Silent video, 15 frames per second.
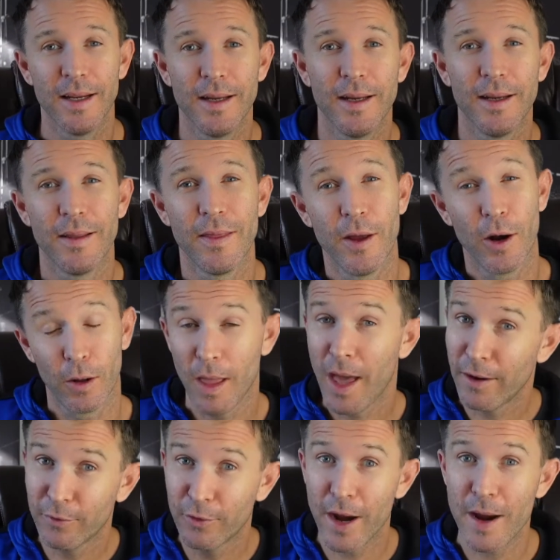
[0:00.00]
There are a lot
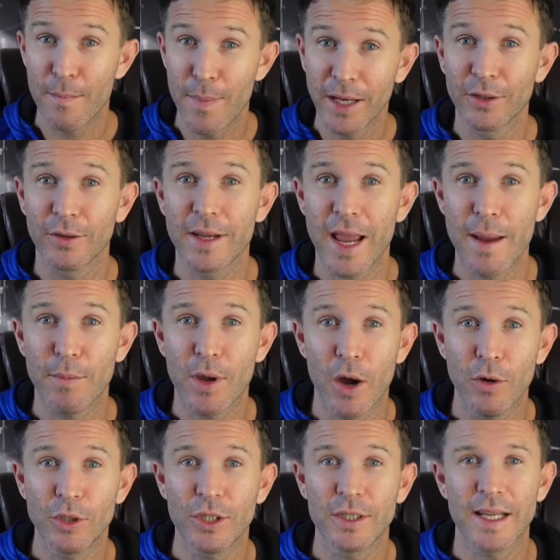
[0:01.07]
of great mental game
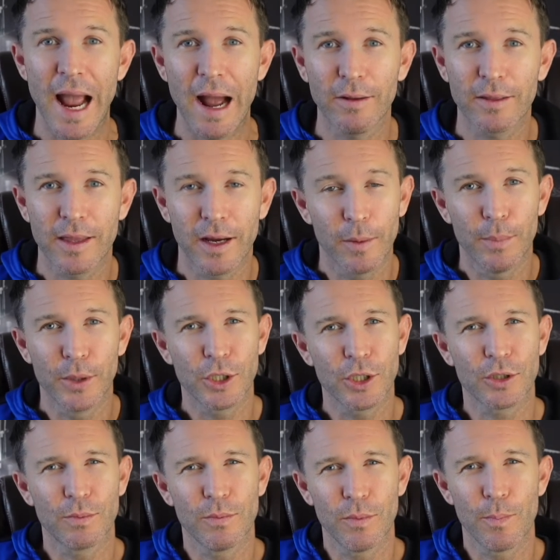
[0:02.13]
coaches out there, but
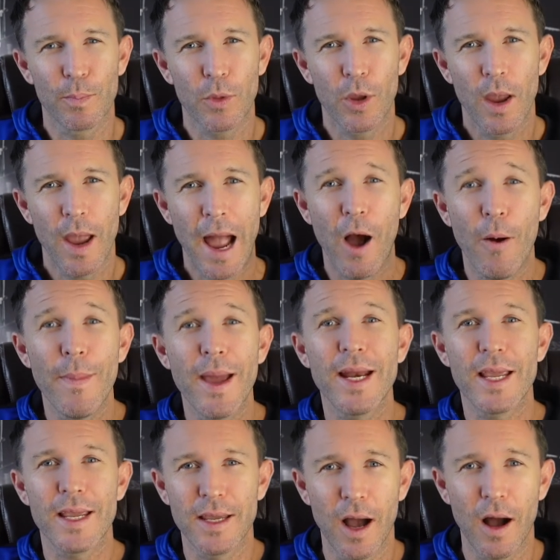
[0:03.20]
just how
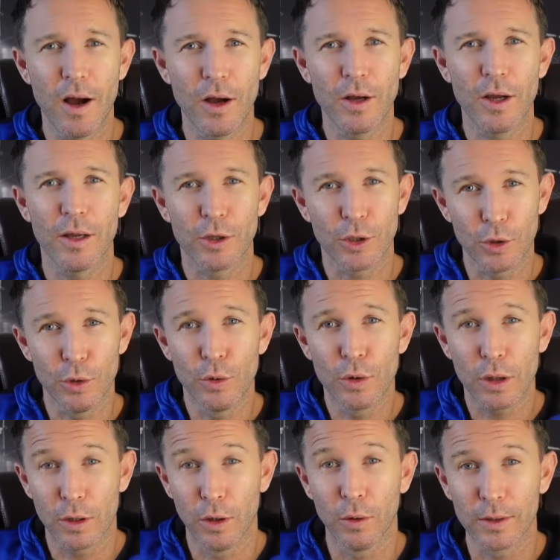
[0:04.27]
many young
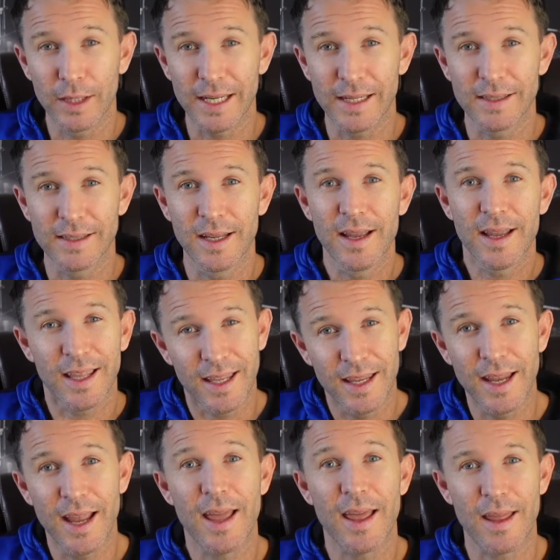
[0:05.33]
youth goalies
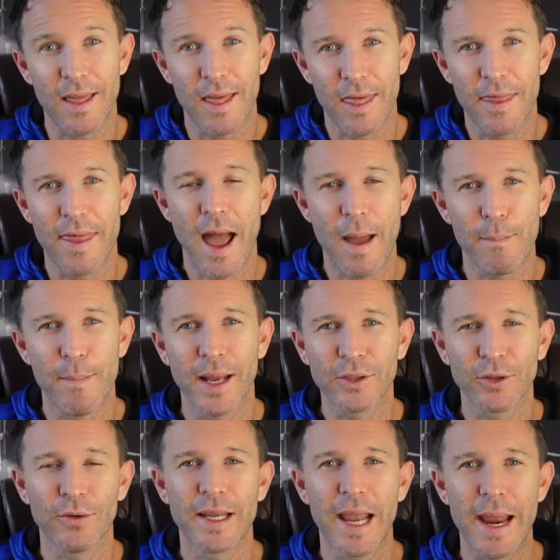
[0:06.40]
get that
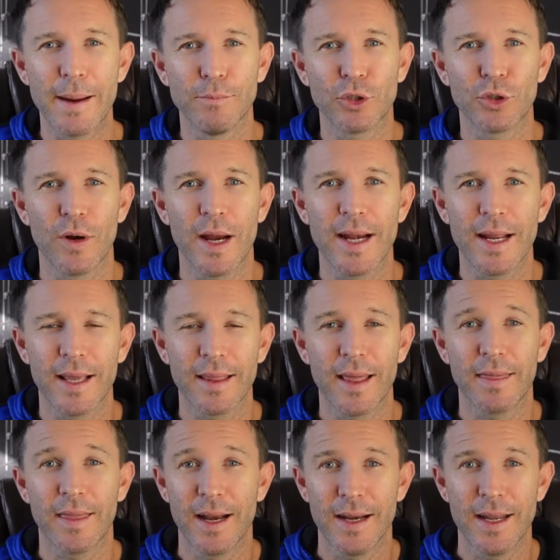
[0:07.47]
mental game training that
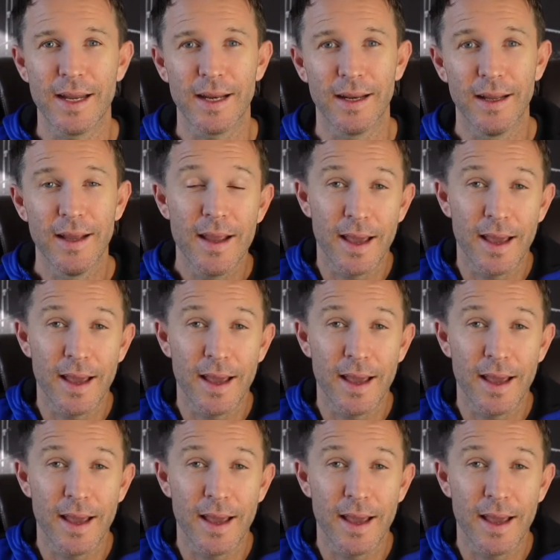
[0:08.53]
they need?